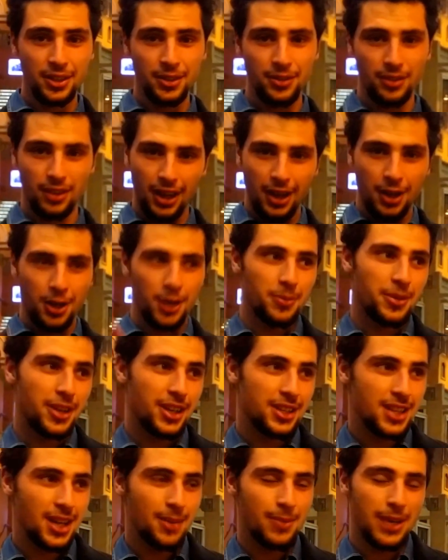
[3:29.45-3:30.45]
I hope that
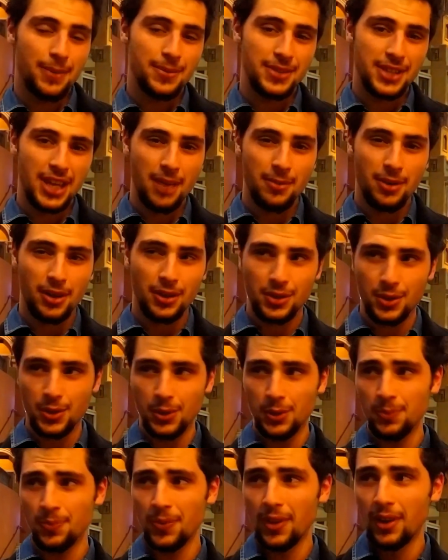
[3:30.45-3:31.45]
time lapse came out cool.
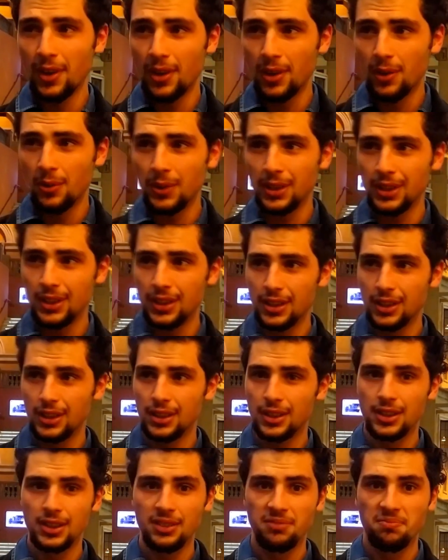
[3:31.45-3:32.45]
We,
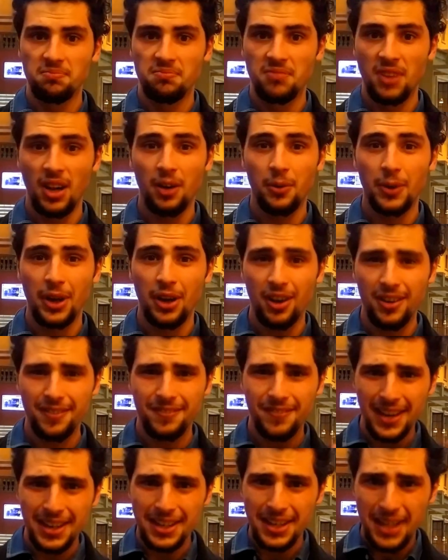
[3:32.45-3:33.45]
yeah, we can't
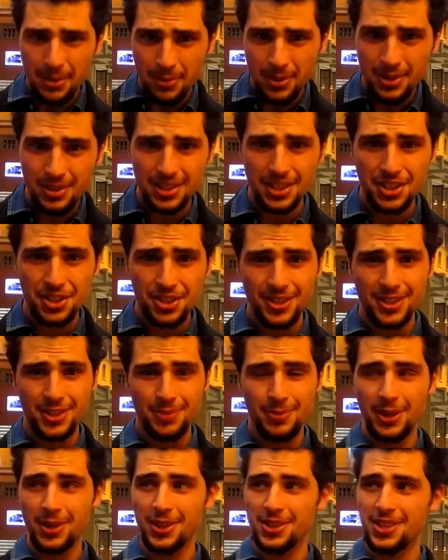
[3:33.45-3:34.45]
find any musicians
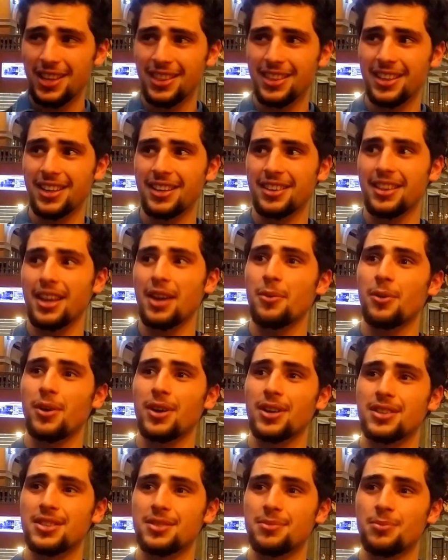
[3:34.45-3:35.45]
because I think they
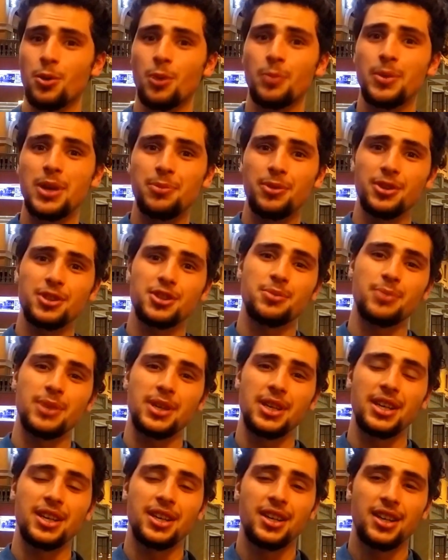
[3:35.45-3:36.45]
want more people to
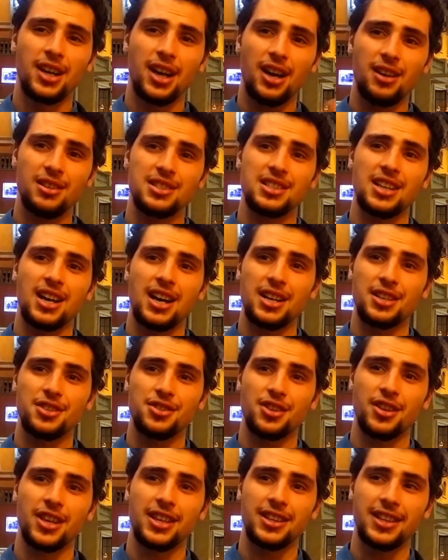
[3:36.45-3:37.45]
be outside so
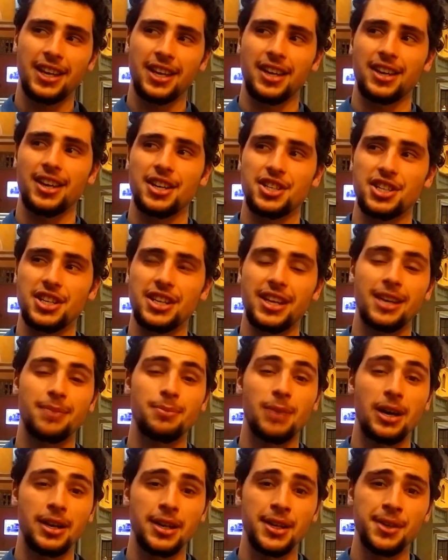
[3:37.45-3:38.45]
that they can actually get
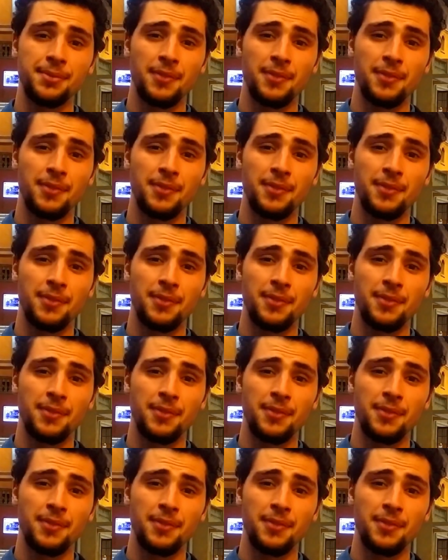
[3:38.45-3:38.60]
money.